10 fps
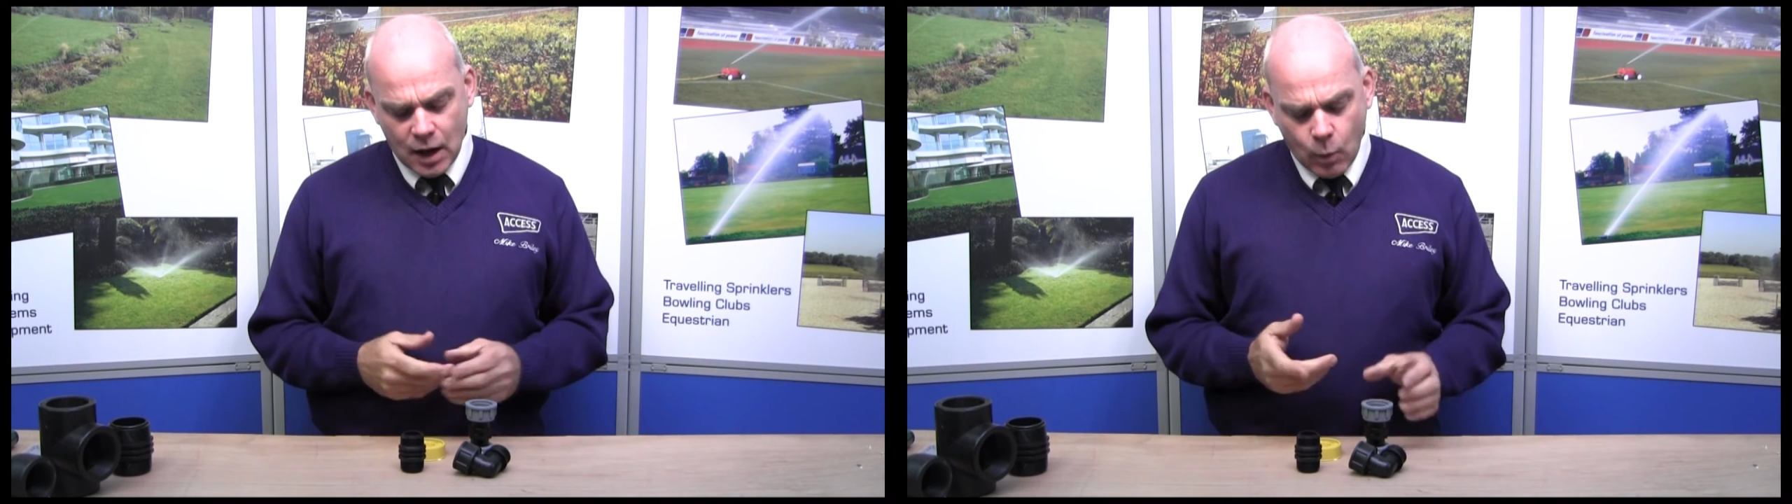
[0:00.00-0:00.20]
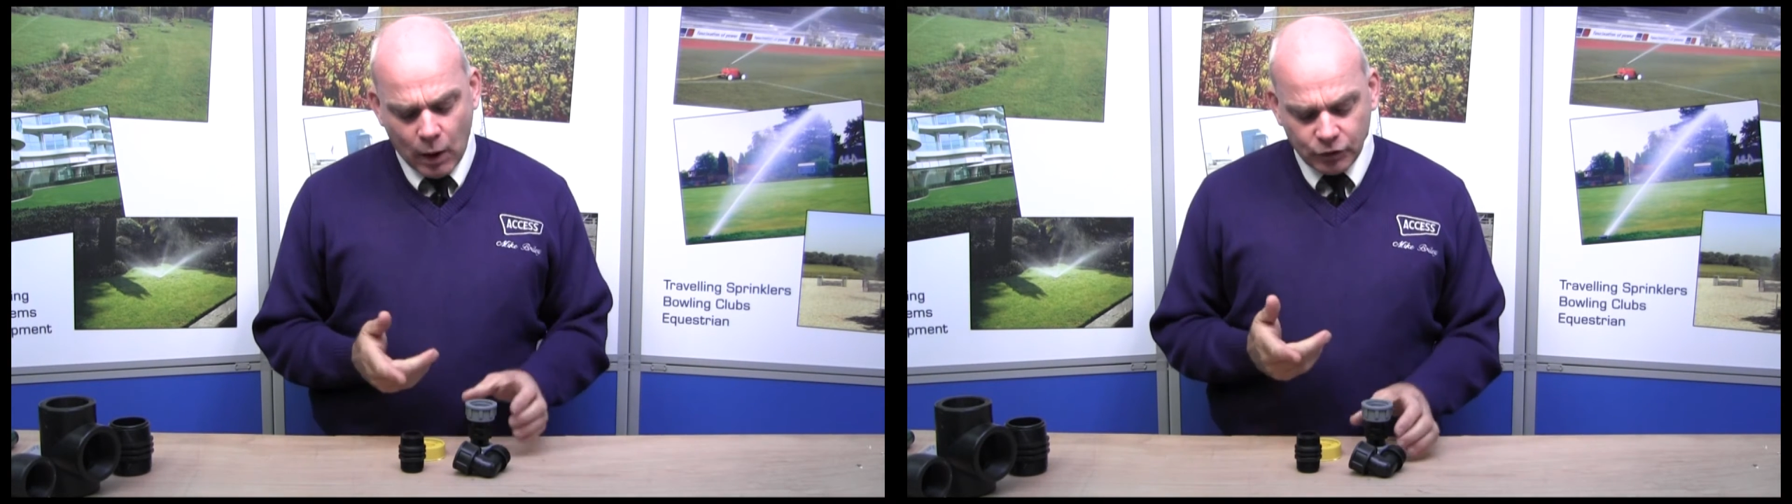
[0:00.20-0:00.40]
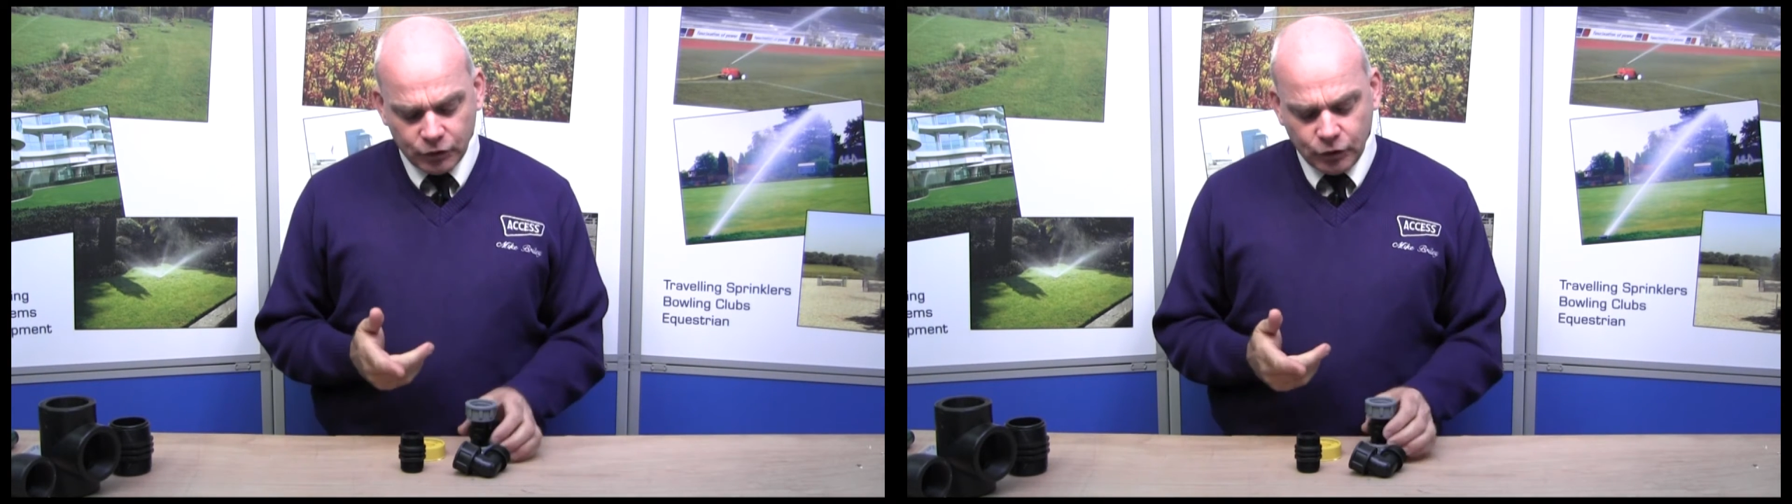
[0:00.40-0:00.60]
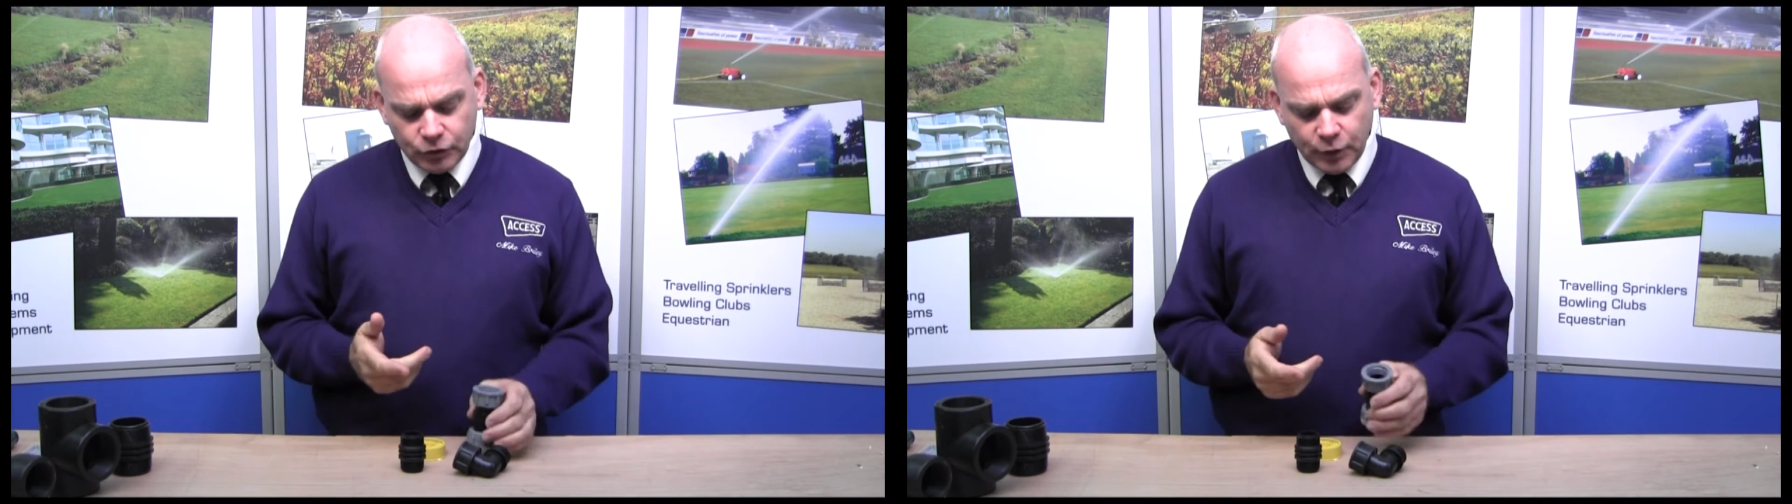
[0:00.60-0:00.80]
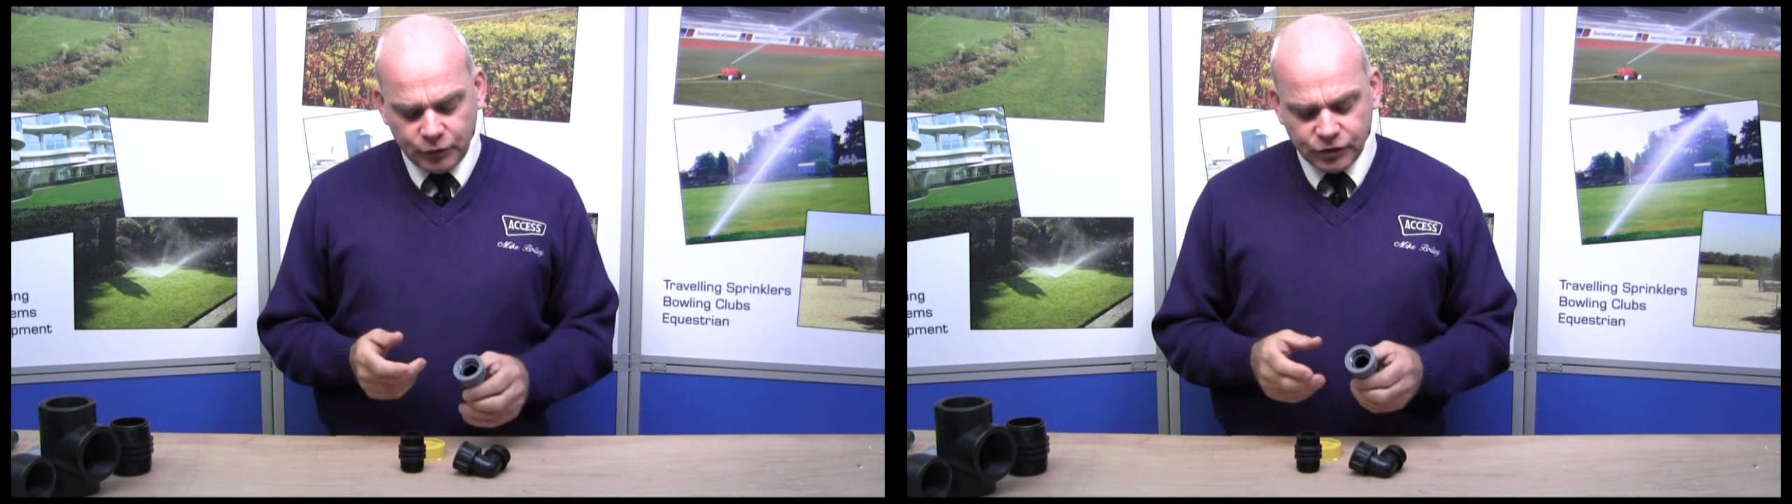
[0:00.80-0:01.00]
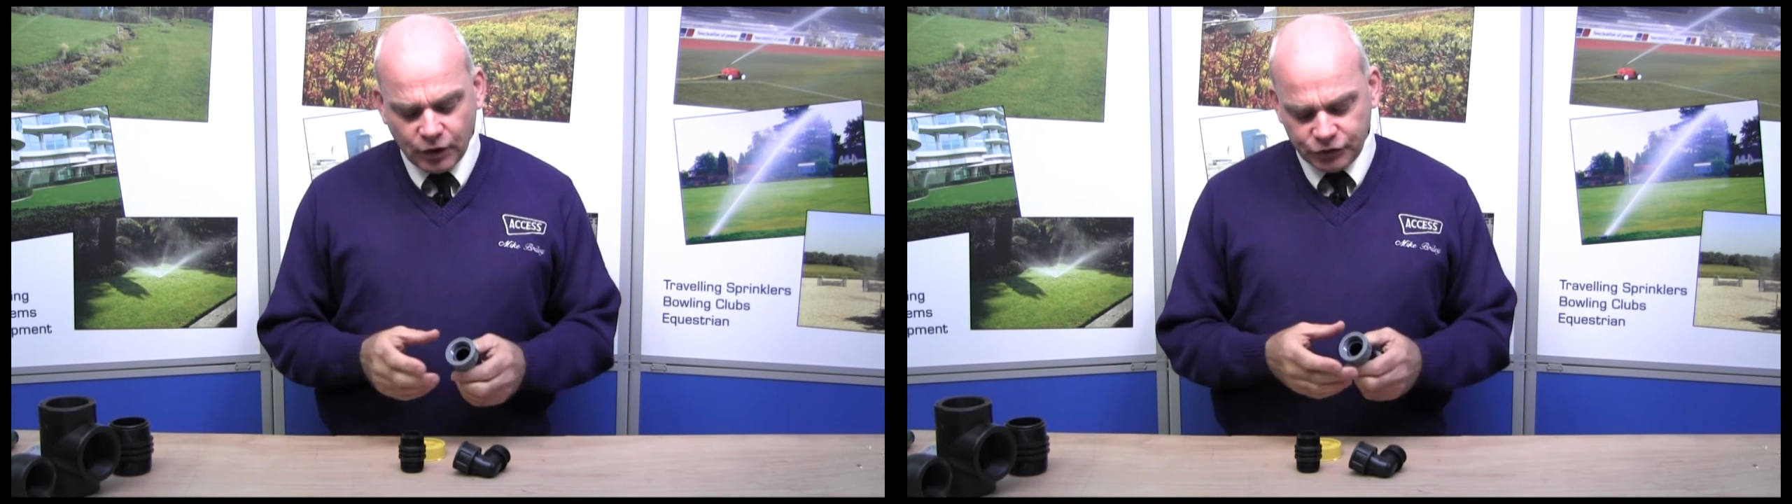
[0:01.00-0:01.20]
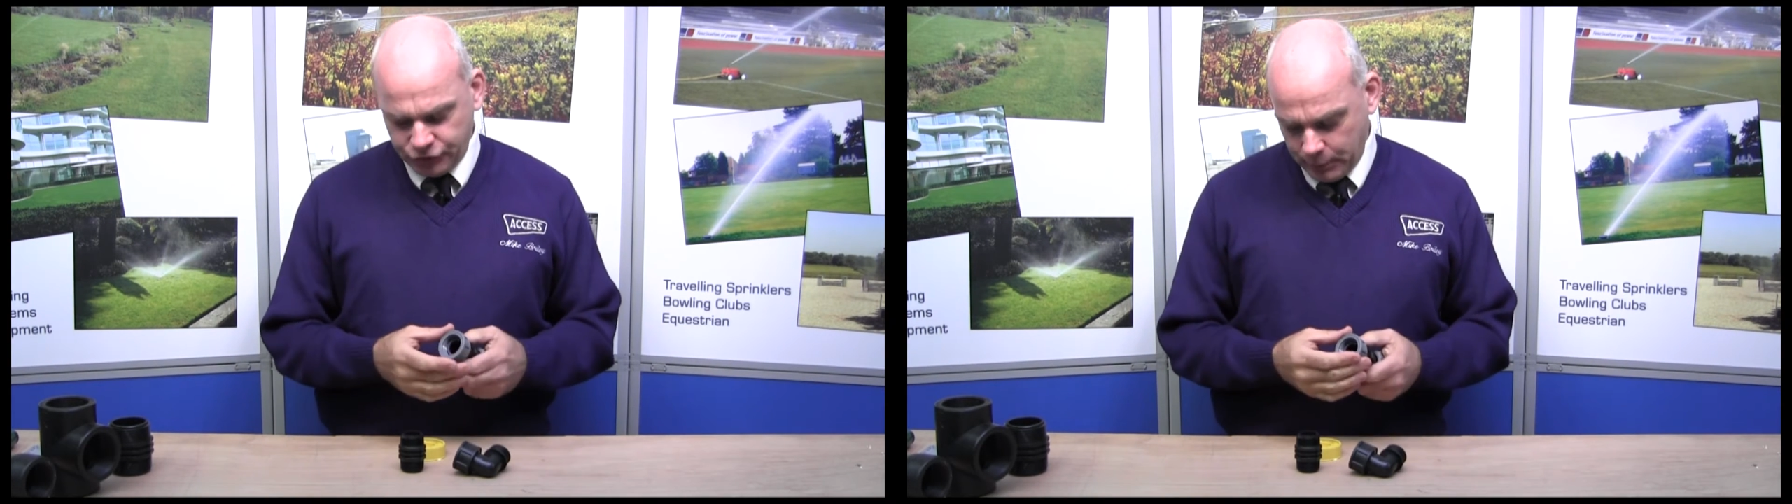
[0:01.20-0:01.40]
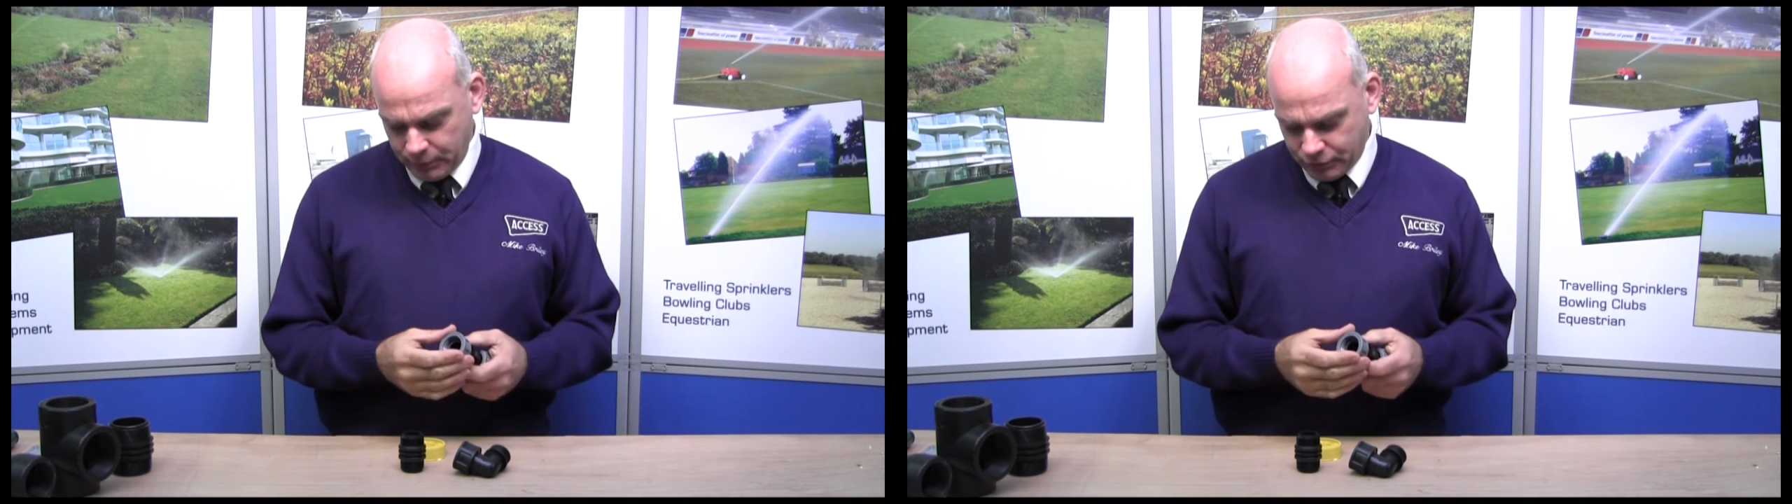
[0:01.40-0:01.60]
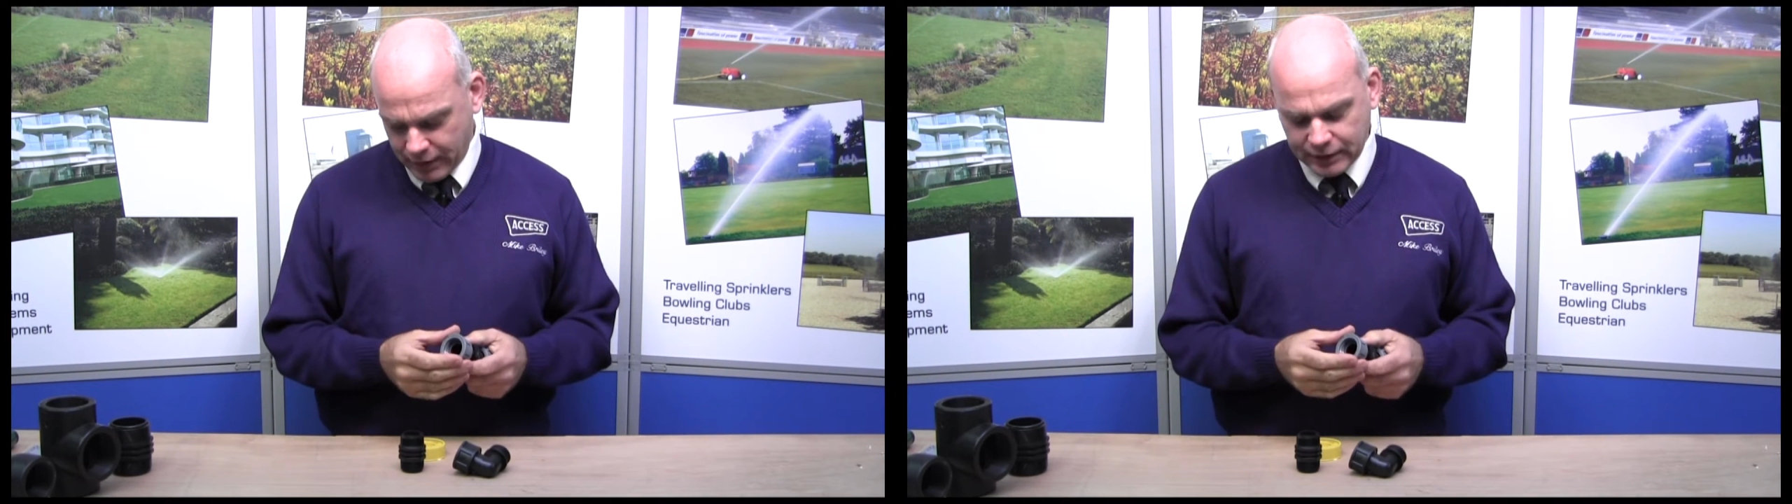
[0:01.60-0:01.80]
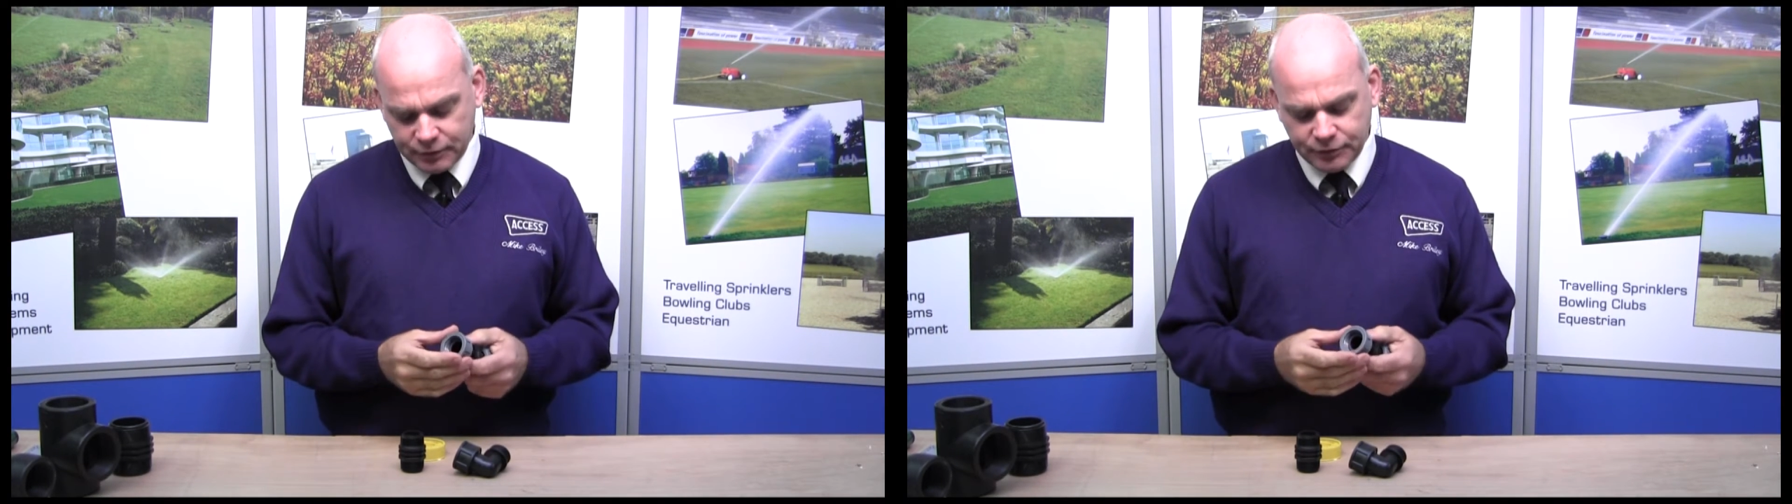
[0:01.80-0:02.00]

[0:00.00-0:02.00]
Well, you'll notice on some threaded